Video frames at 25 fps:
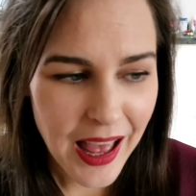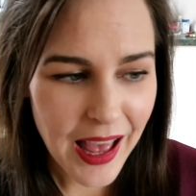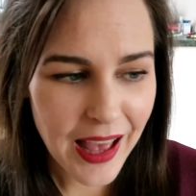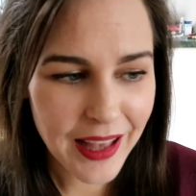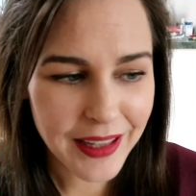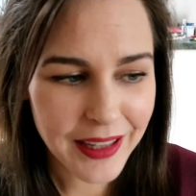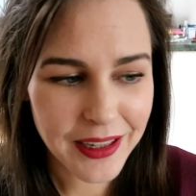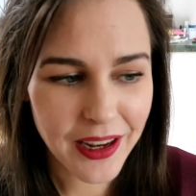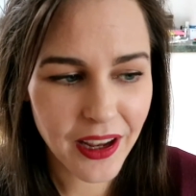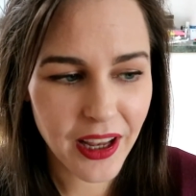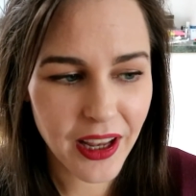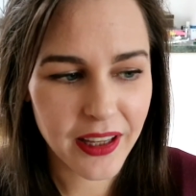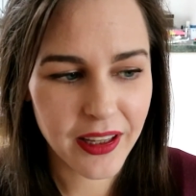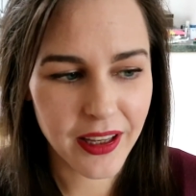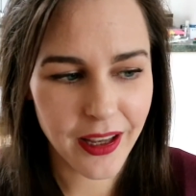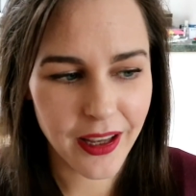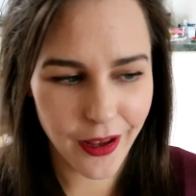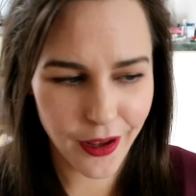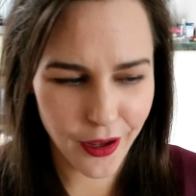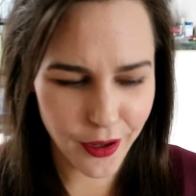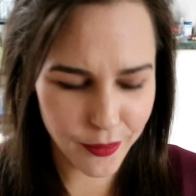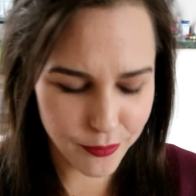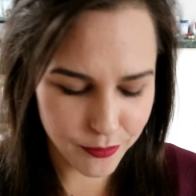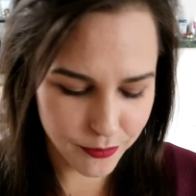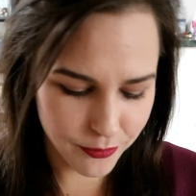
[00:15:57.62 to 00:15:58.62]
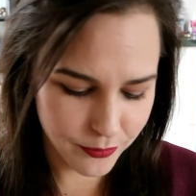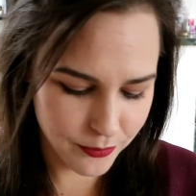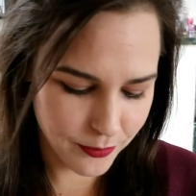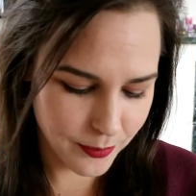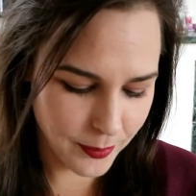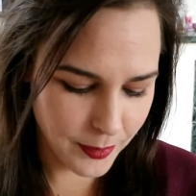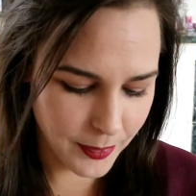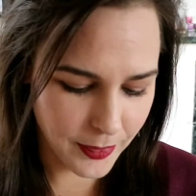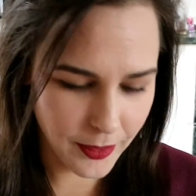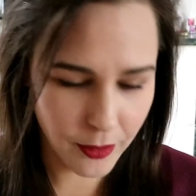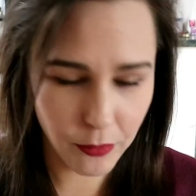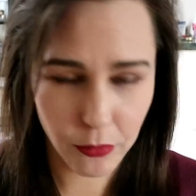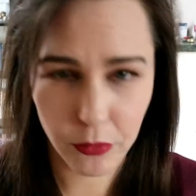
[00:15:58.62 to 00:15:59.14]
And
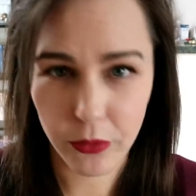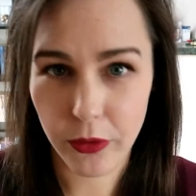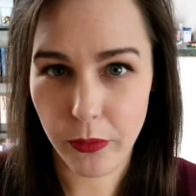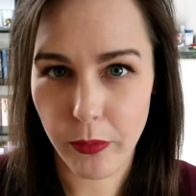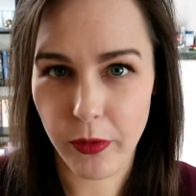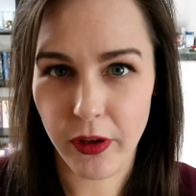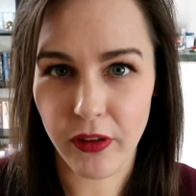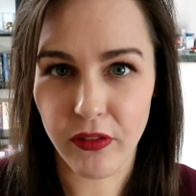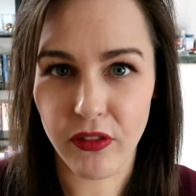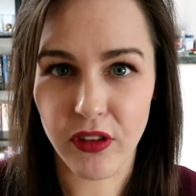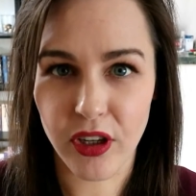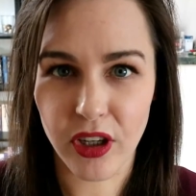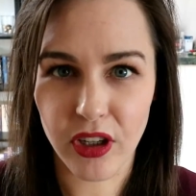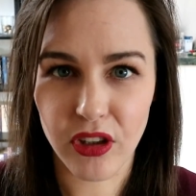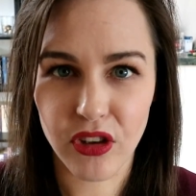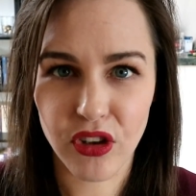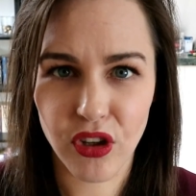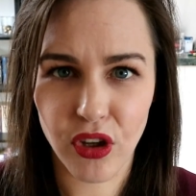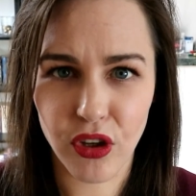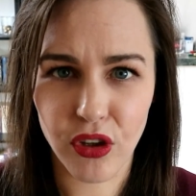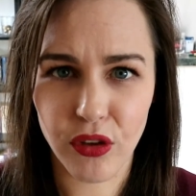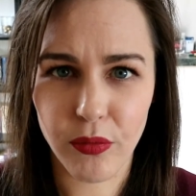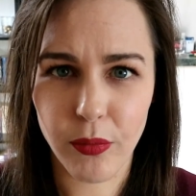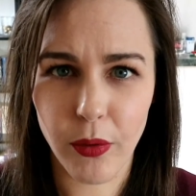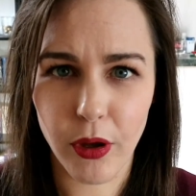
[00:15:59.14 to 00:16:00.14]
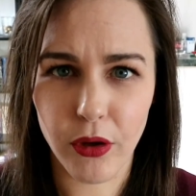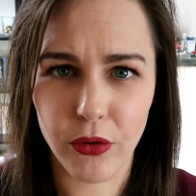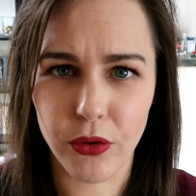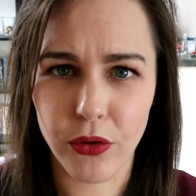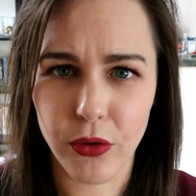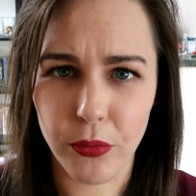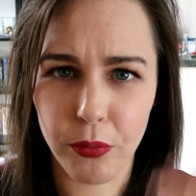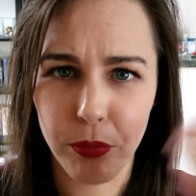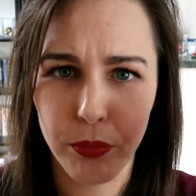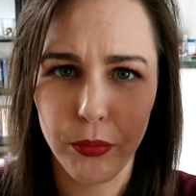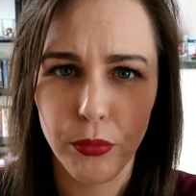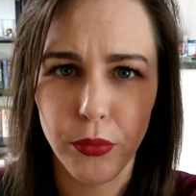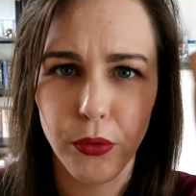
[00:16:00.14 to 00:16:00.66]
it was a bit of an excuse, but I
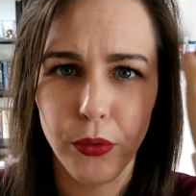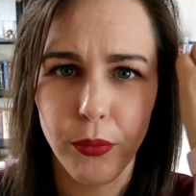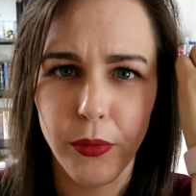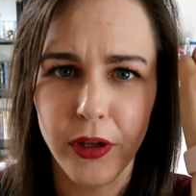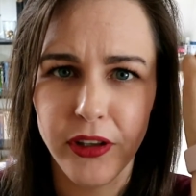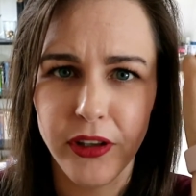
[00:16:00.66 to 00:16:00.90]
also bought